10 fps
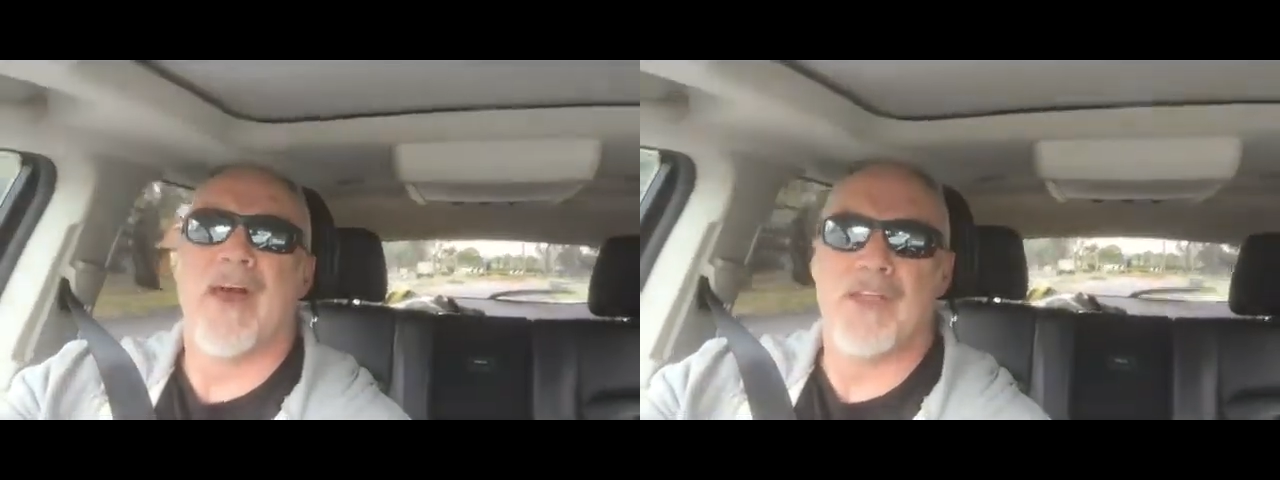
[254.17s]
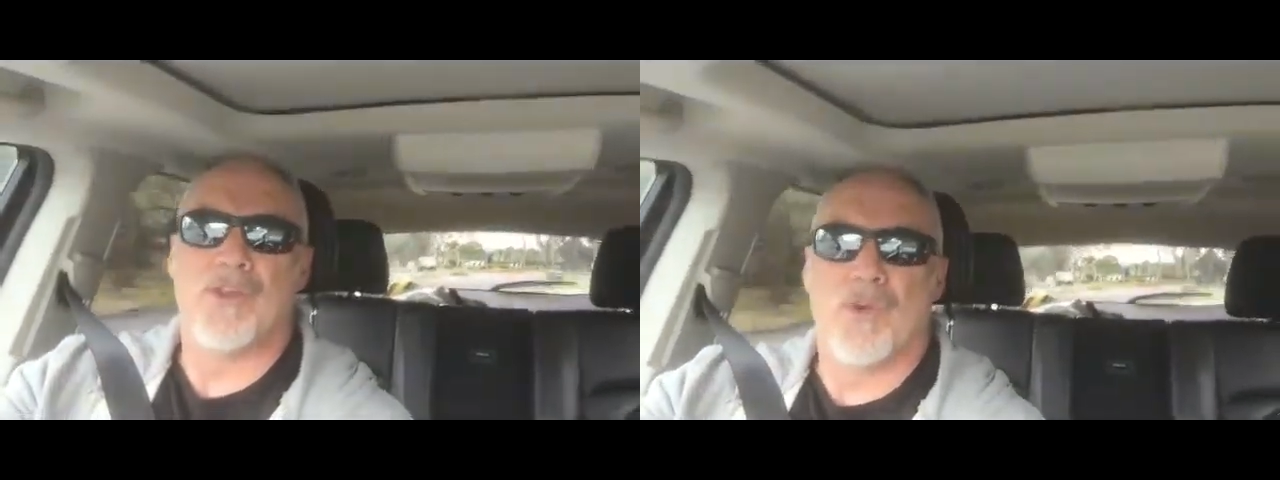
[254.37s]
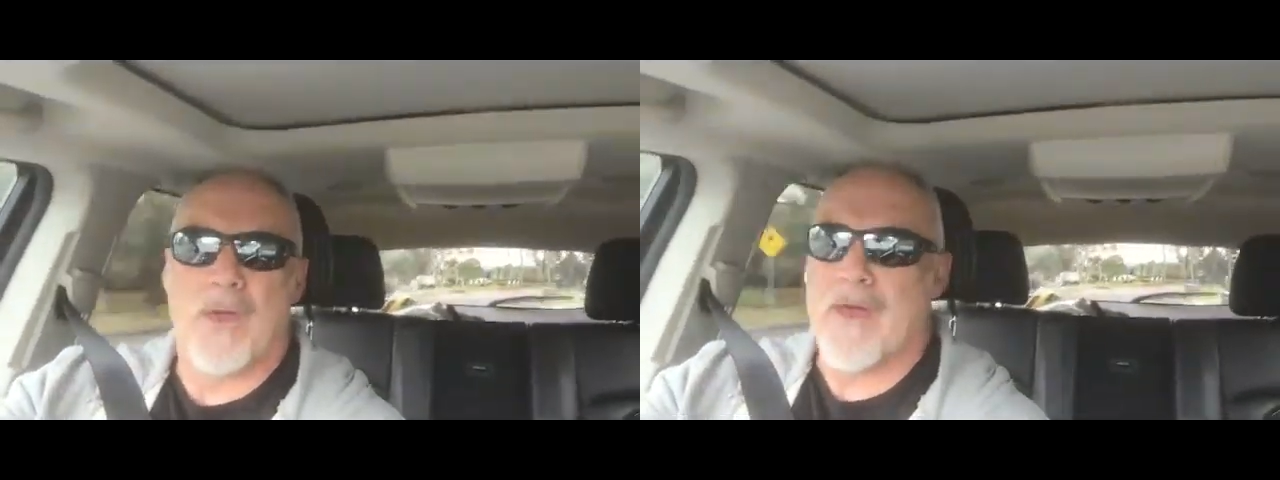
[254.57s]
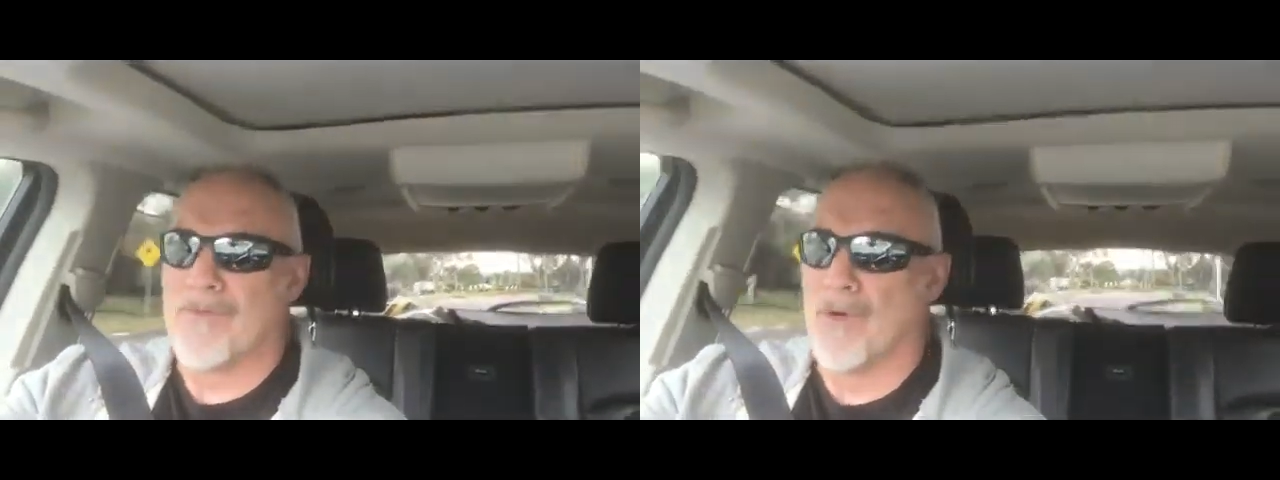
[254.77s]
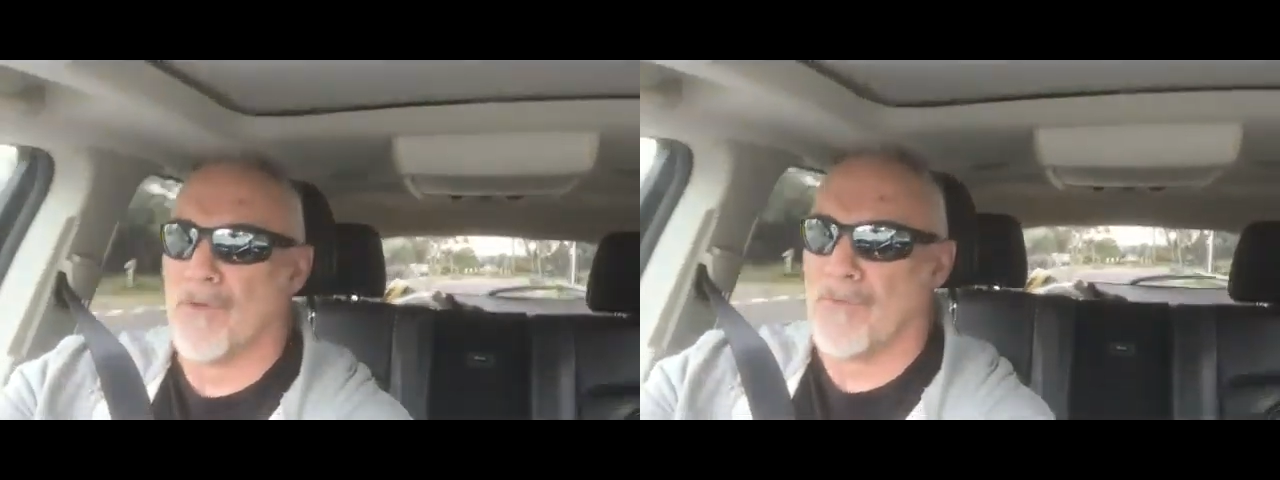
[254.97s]
and you
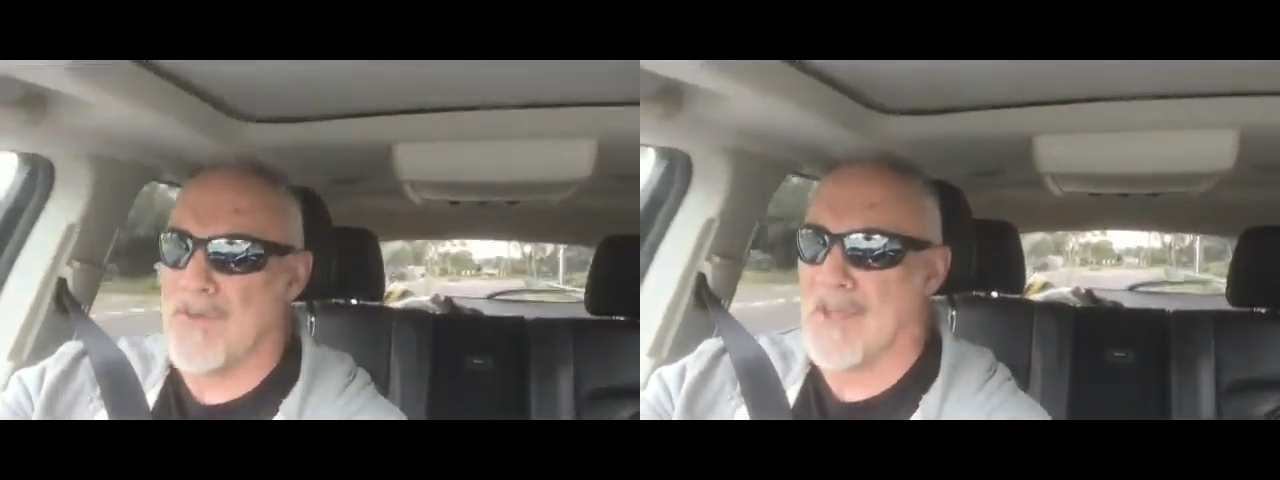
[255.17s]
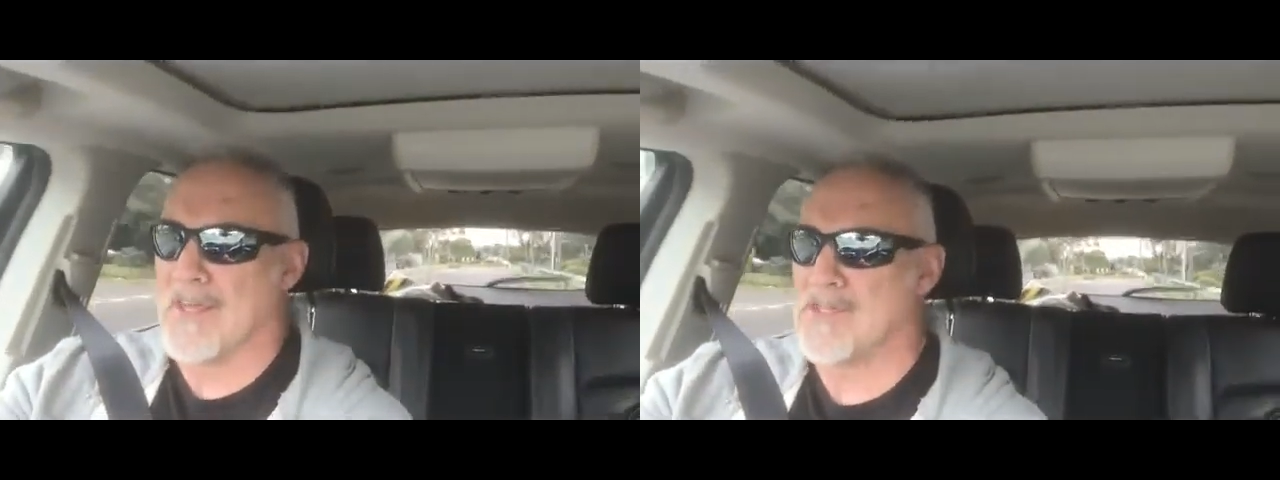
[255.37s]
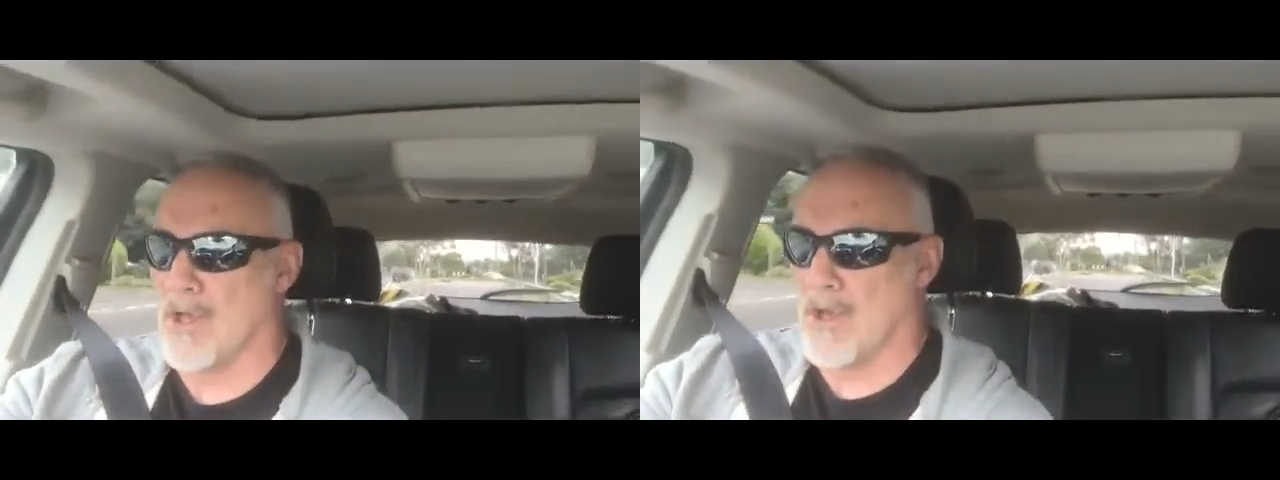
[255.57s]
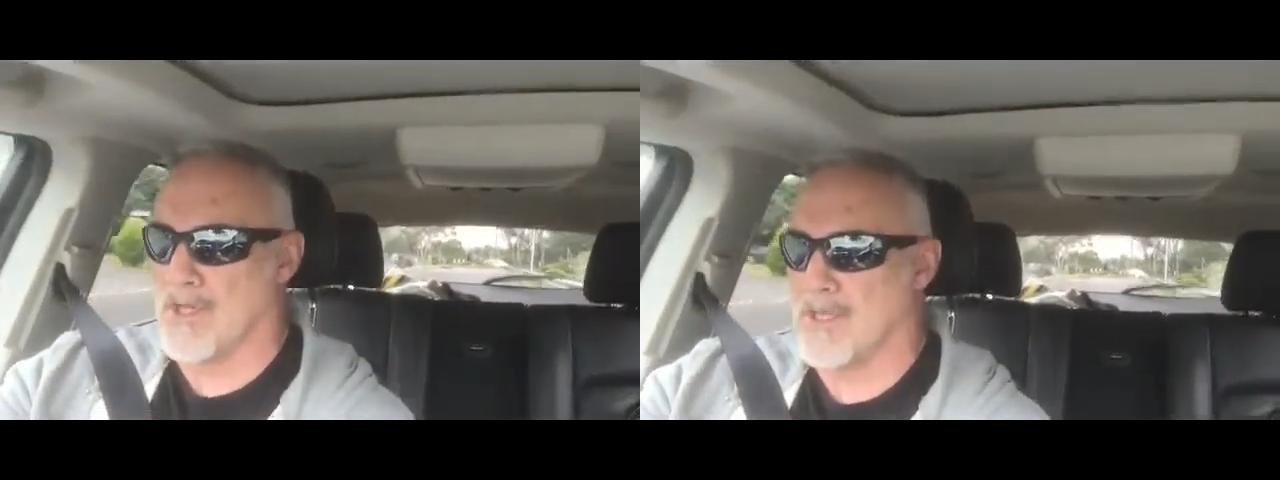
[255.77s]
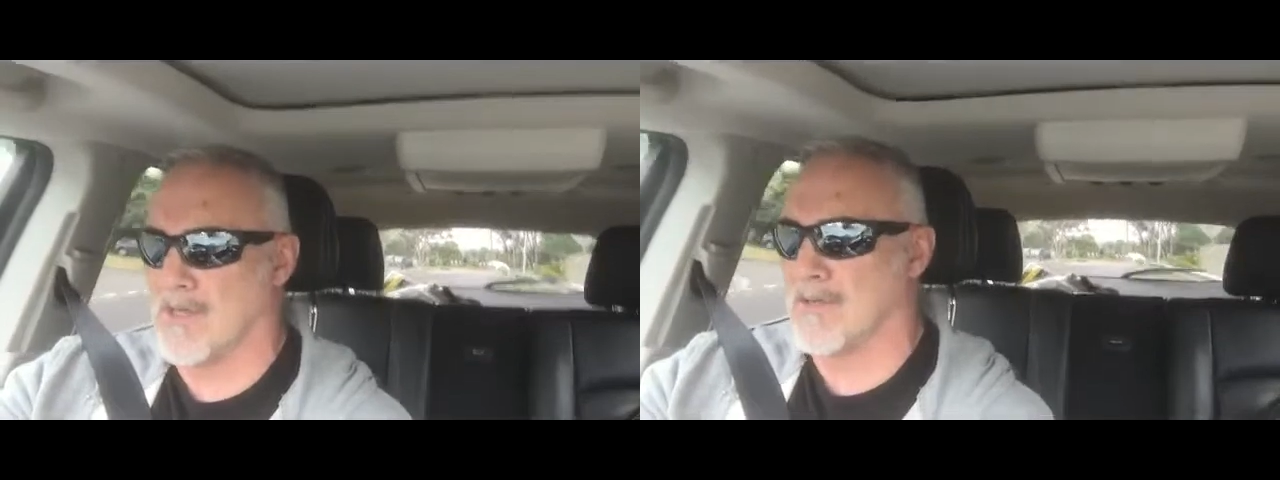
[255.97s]
have your feelings hurt,